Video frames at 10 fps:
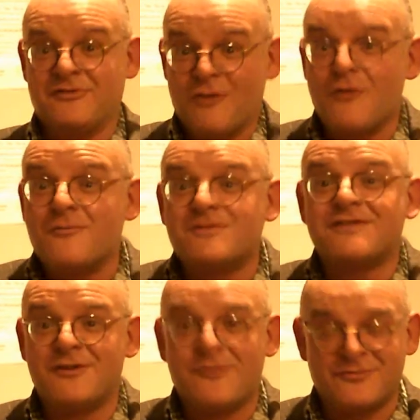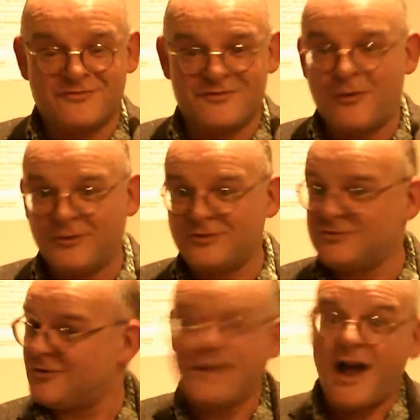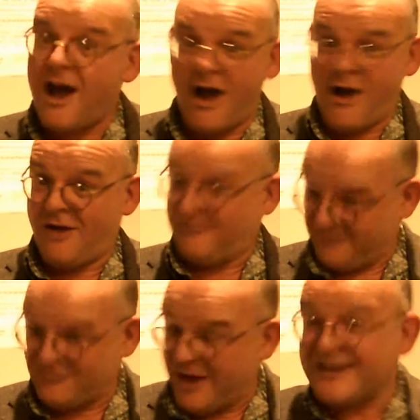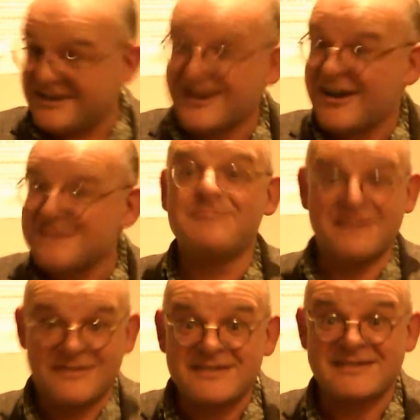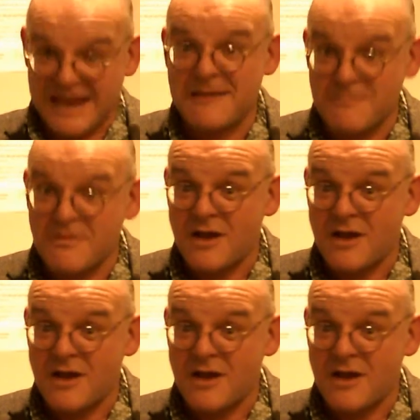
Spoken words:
robes of the Order of the Golden Dawn are recognisably the same